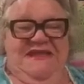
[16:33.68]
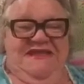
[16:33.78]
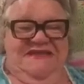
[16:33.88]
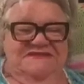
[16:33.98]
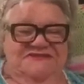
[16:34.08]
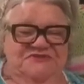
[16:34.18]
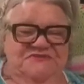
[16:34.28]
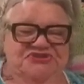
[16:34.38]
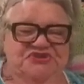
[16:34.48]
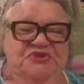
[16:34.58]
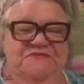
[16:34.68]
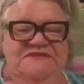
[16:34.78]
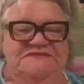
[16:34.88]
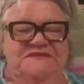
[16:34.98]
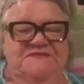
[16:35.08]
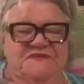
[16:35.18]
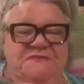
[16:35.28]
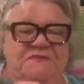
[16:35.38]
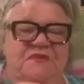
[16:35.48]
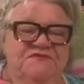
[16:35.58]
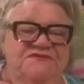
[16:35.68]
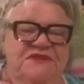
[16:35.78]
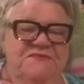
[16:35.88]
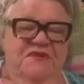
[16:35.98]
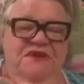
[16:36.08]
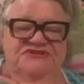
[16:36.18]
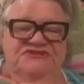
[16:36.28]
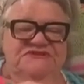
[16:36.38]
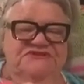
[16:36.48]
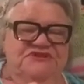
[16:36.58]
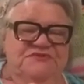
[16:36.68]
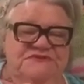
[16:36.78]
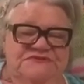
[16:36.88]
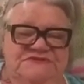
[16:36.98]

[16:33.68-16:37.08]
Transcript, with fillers: And she was showing me some of the crochet projects she was